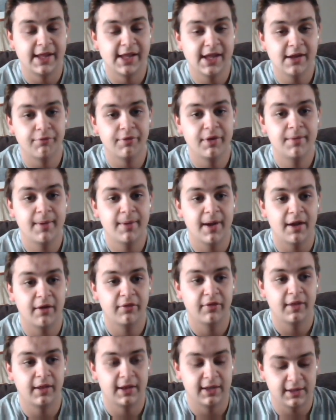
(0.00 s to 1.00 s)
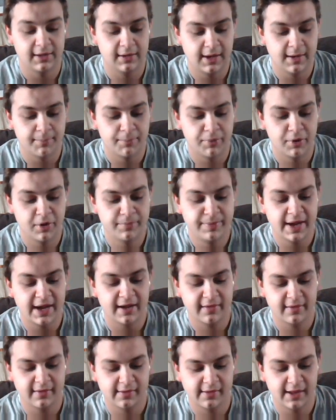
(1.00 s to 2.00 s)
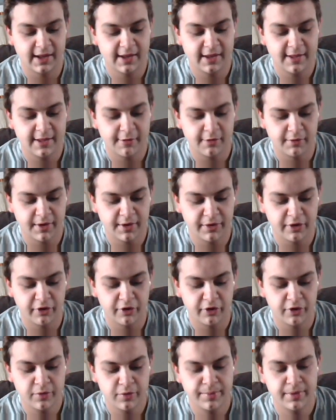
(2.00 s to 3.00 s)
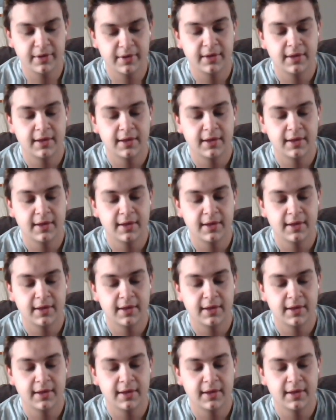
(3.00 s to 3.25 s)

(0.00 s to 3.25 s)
get rebounds and putbacks in there on the hoop,